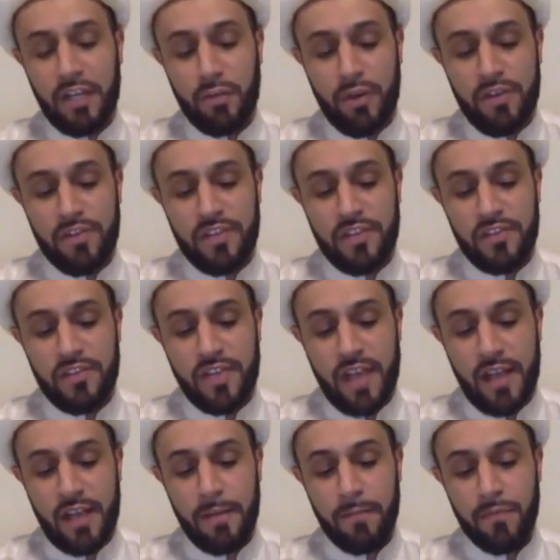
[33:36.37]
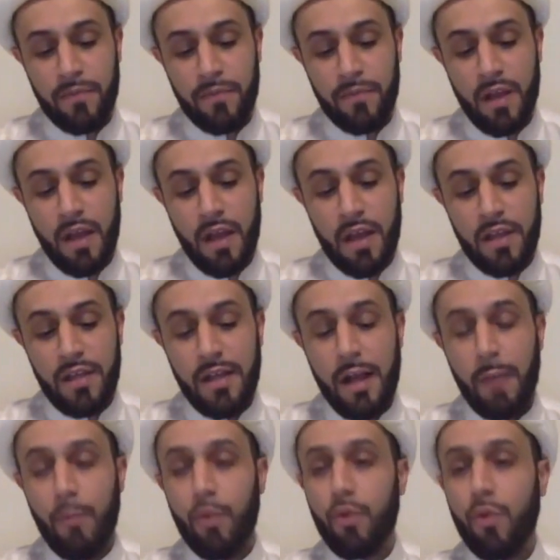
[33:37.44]
what does he say?
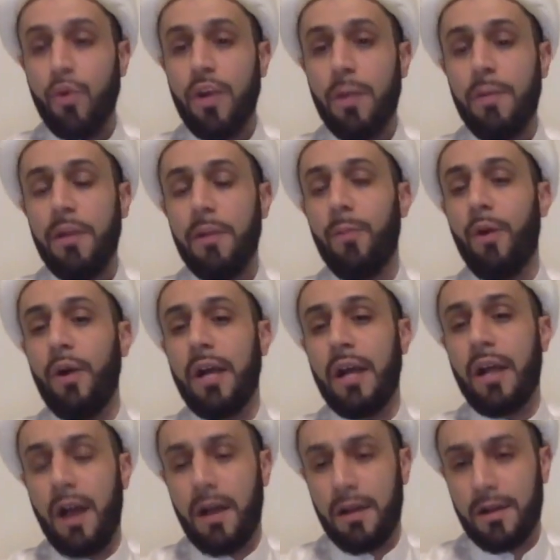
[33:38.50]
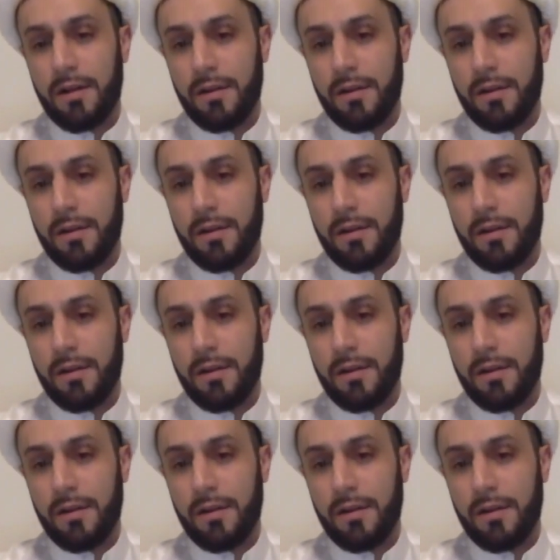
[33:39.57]
Ya'muruna bil munkar.